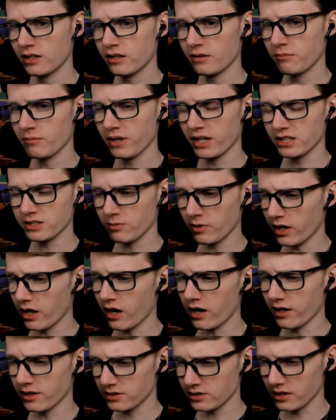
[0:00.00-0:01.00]
because, I mean,
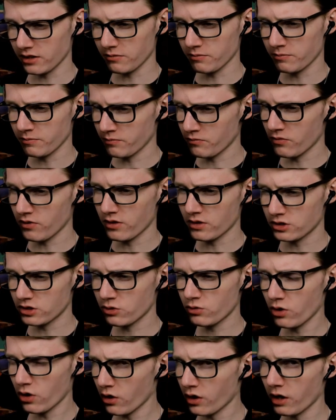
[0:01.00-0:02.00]
honestly,
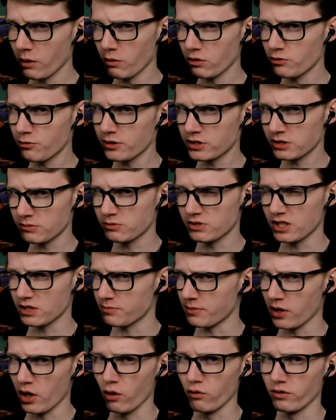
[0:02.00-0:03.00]
Sukuna would just
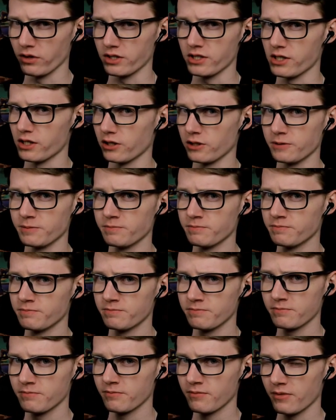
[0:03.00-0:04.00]
be overkill.
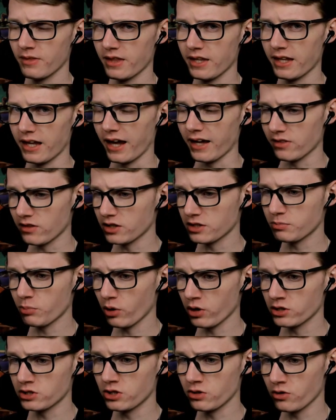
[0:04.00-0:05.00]
Now, at this
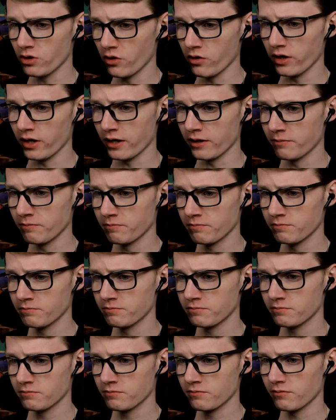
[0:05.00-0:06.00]
point, Sukuna
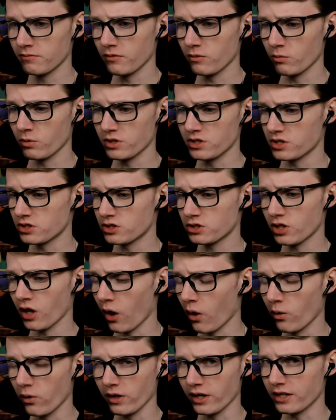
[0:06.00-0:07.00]
would just
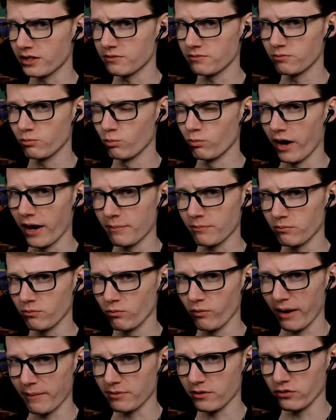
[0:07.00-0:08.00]
totally wipe
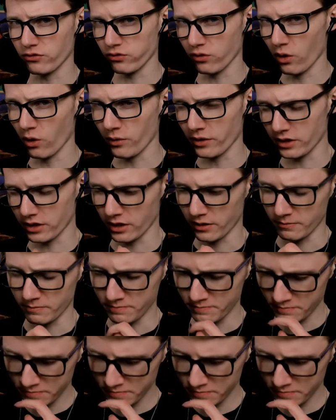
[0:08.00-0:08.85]
the floor with him.